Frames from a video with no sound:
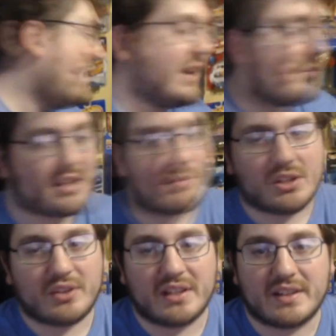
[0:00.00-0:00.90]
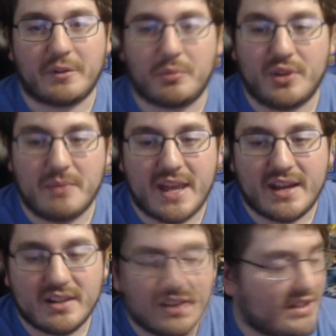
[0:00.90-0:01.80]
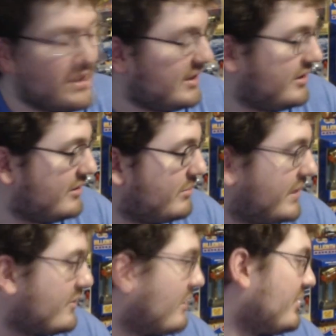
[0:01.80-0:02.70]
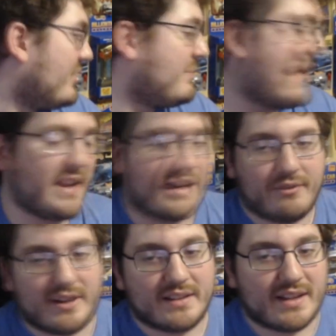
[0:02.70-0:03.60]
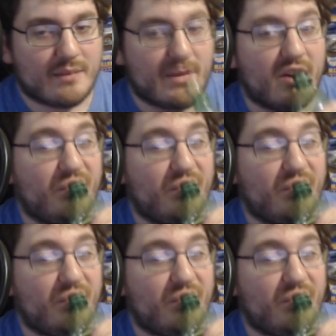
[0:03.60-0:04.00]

them to get them clean, because they were pretty bad. But they're over there in a bag, and I forgot to take them out.